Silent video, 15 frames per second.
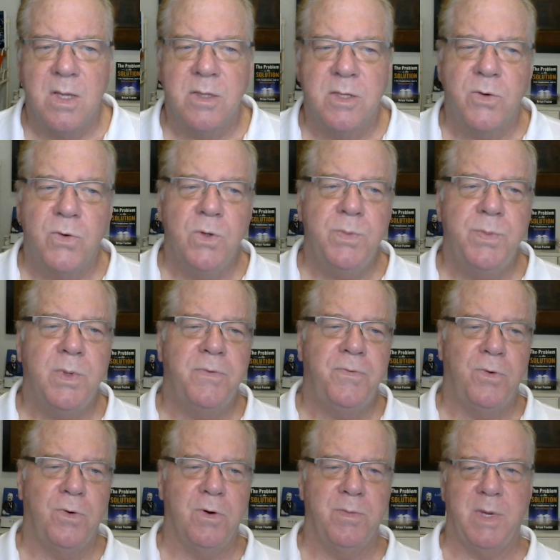The group of
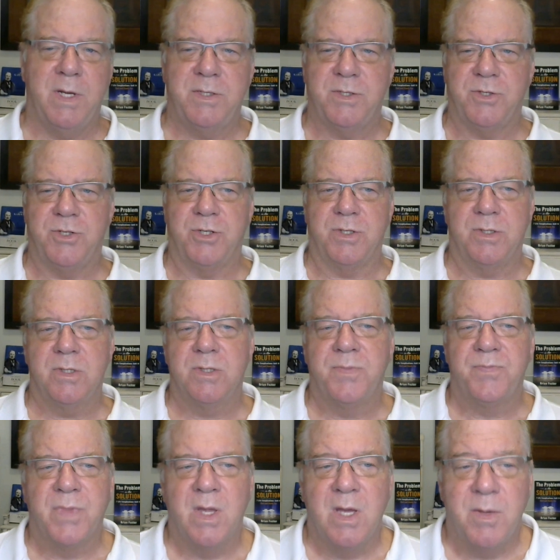four messages,
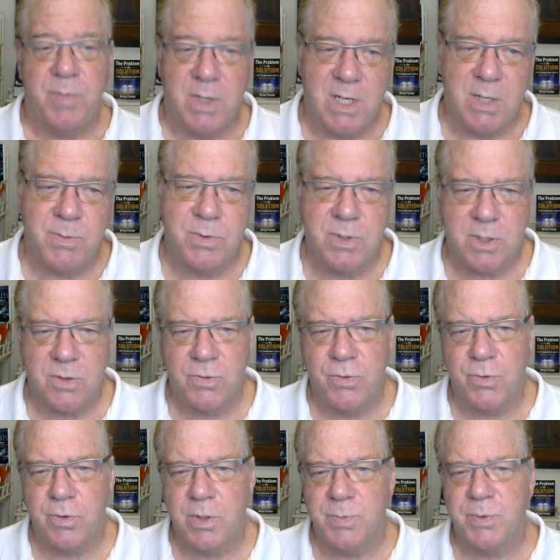being able to
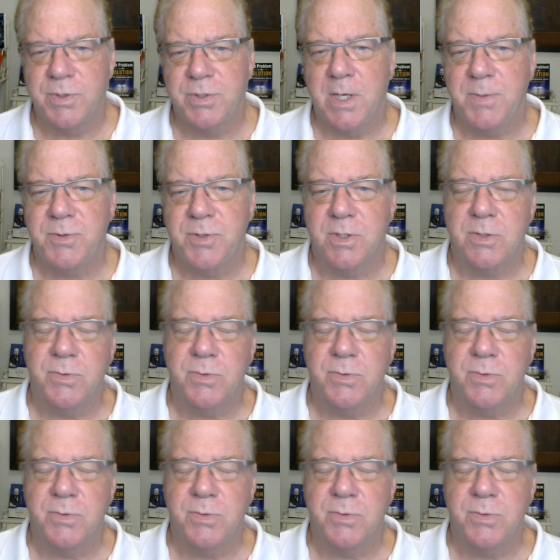control your perception